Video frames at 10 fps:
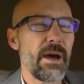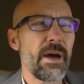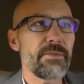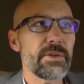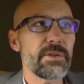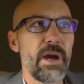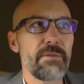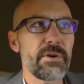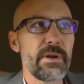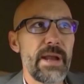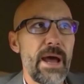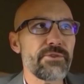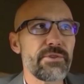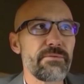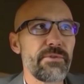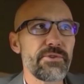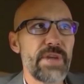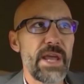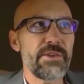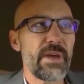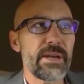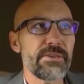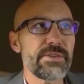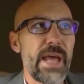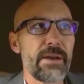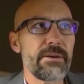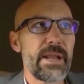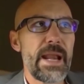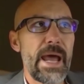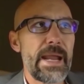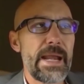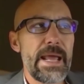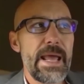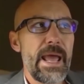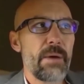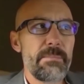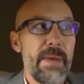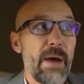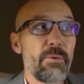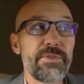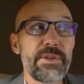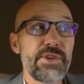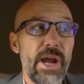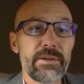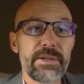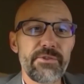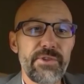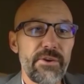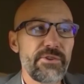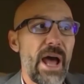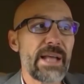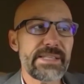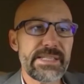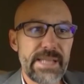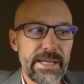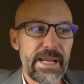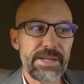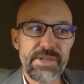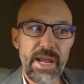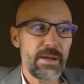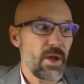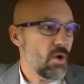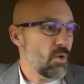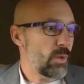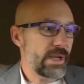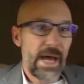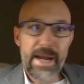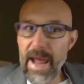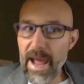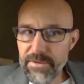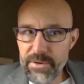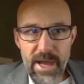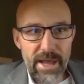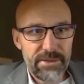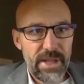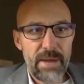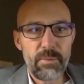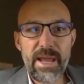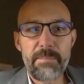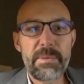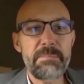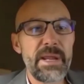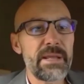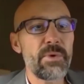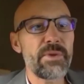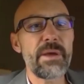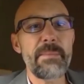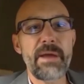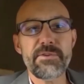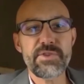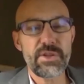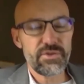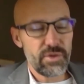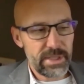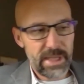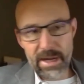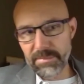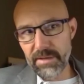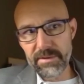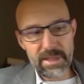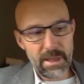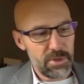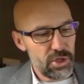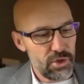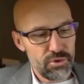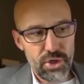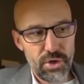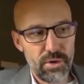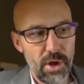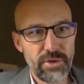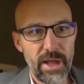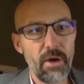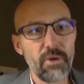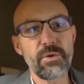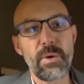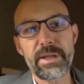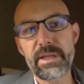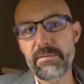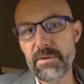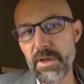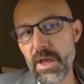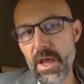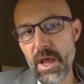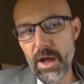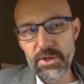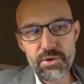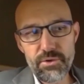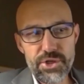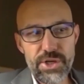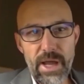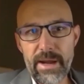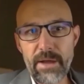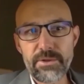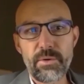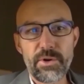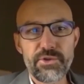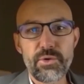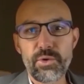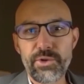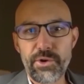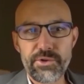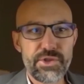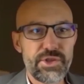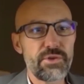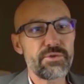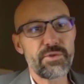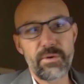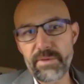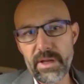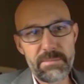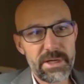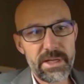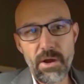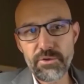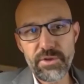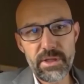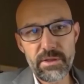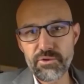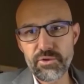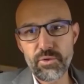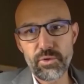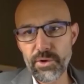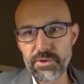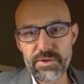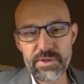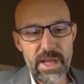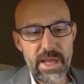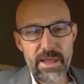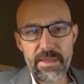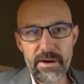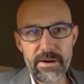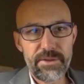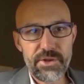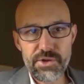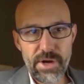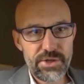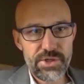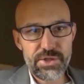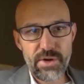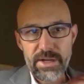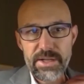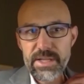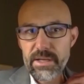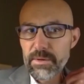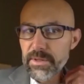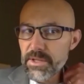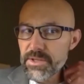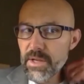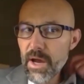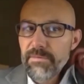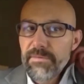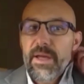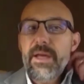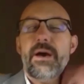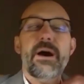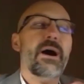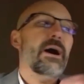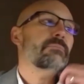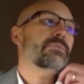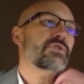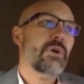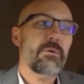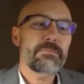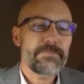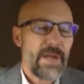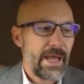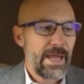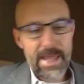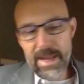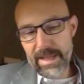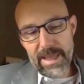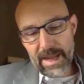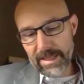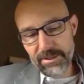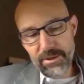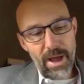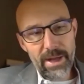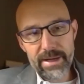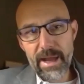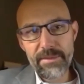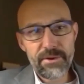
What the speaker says: The governor announced the first case on a Saturday night, and we met with the child care centers on Sunday saying, we got to have you guys. And we have been meeting with them ever since. So again, I'm giving them huge kudos. I also want to give a huge shout out to our school nurses too. So if anybody knows any of those school nurses, they're in the trenches trying to deal with this stuff. And again, I could go on and on.